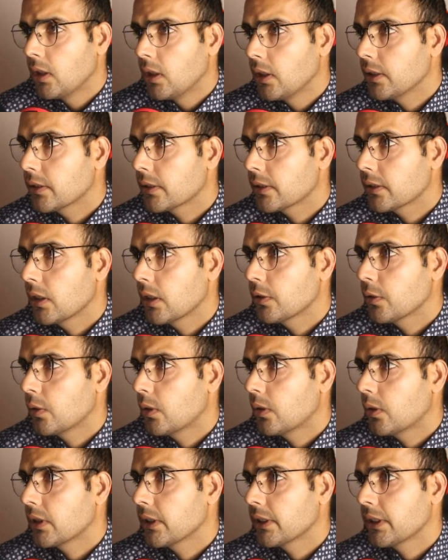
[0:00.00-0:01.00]
Inside
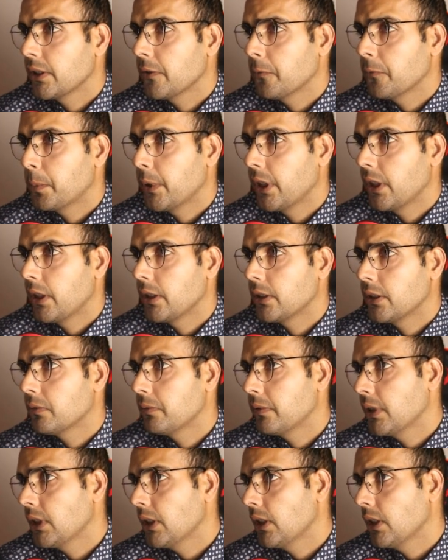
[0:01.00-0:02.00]
our receive page
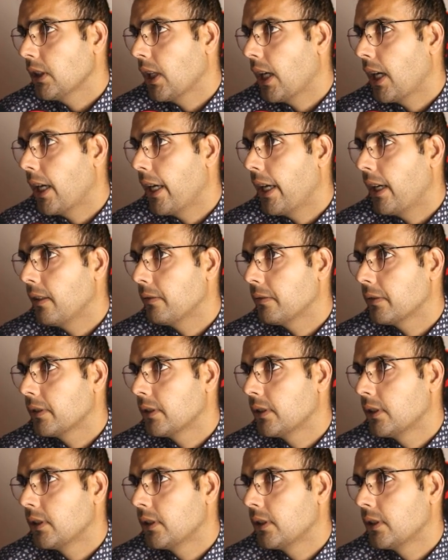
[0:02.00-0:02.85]
we have